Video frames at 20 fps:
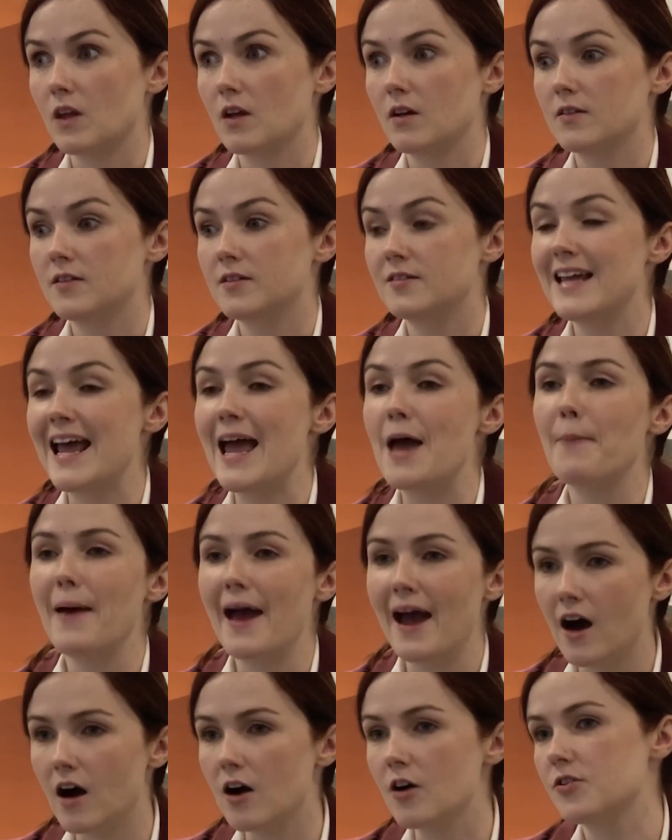stamp
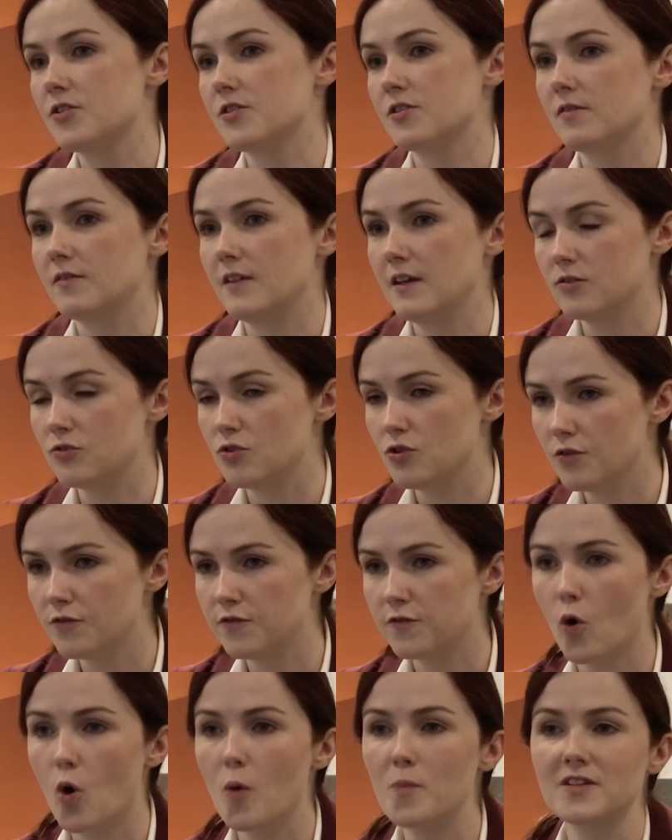out these new
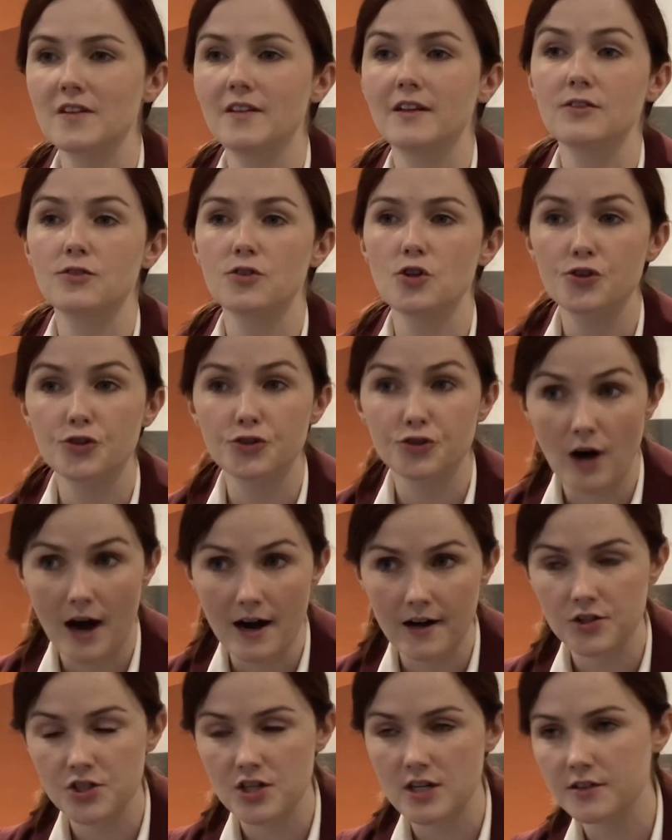forms and these new
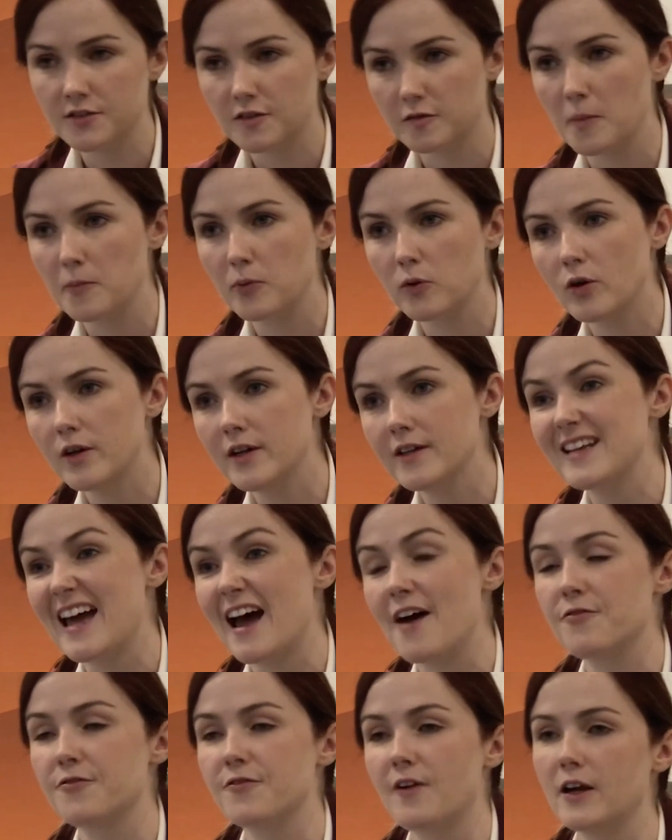strategies from employers
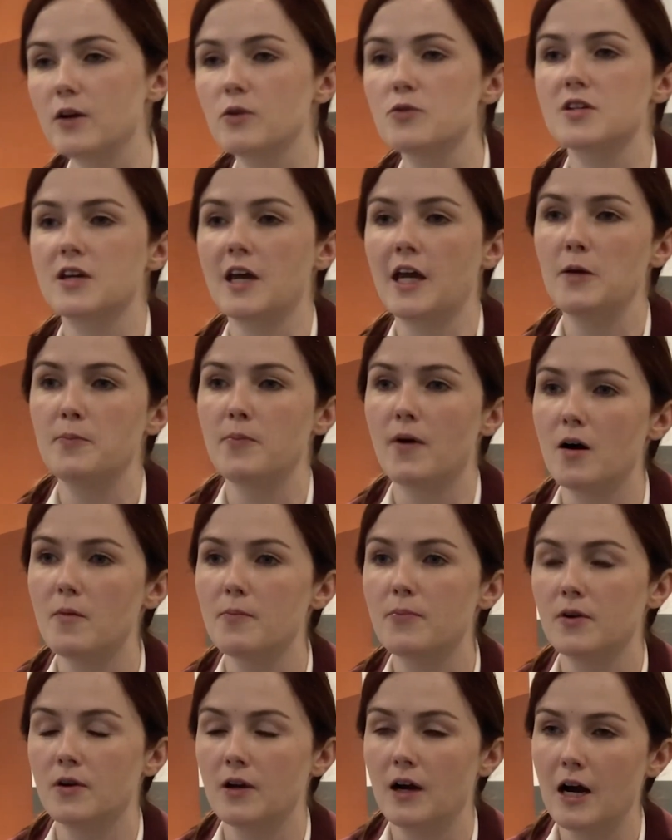have failed to keep up
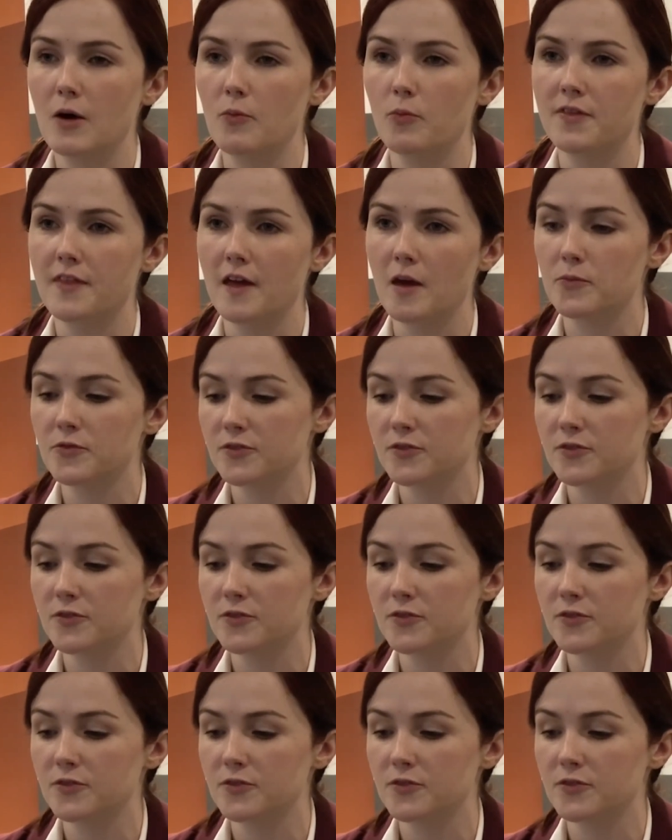with them.